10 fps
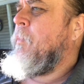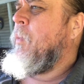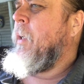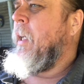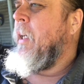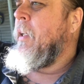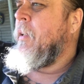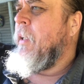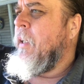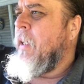We
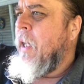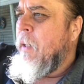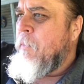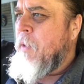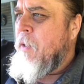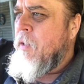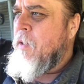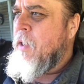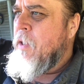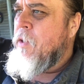had the cam
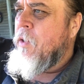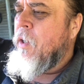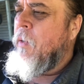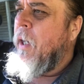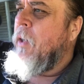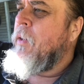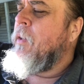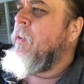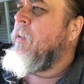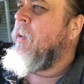sensor go out,
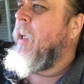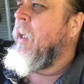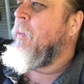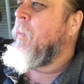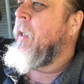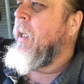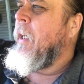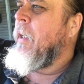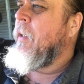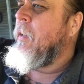and we
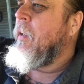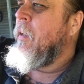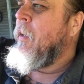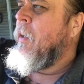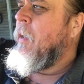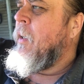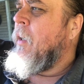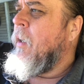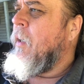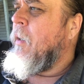had
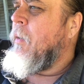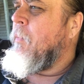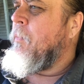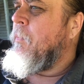a